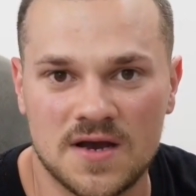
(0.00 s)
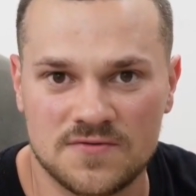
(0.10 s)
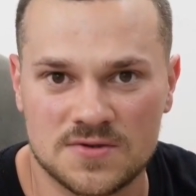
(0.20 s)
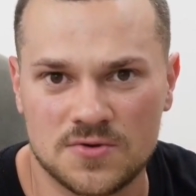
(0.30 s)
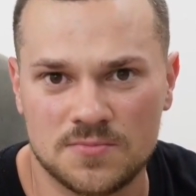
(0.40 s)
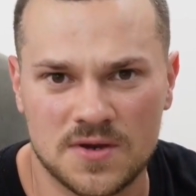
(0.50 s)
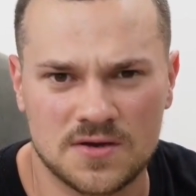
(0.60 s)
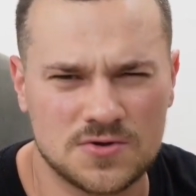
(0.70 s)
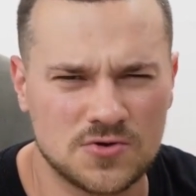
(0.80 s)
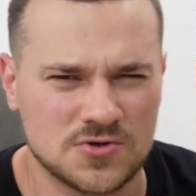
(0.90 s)
in repair
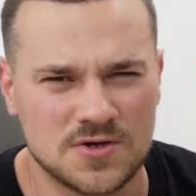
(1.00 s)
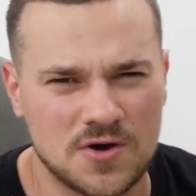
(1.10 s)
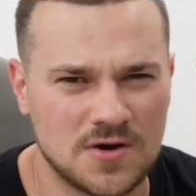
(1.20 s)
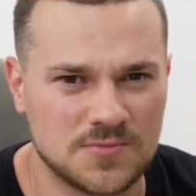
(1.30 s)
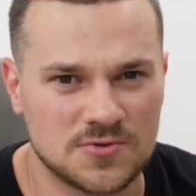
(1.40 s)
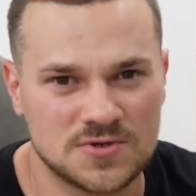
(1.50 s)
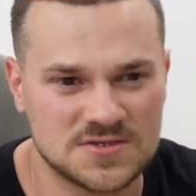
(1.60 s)
usually costs between